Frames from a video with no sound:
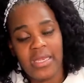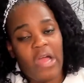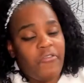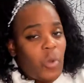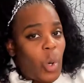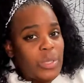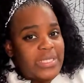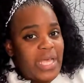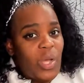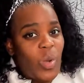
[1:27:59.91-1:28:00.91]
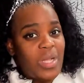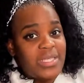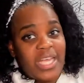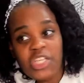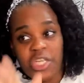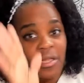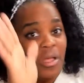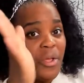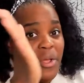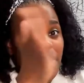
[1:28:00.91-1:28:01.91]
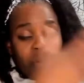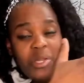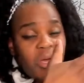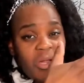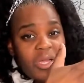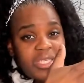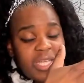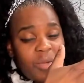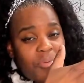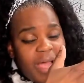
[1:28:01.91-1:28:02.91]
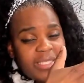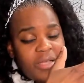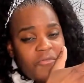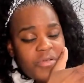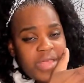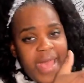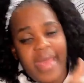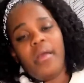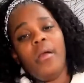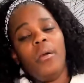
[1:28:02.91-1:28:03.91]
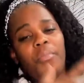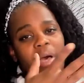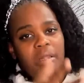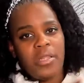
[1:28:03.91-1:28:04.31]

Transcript: Now, if you only take one session, you're only going to understand pricing for that, but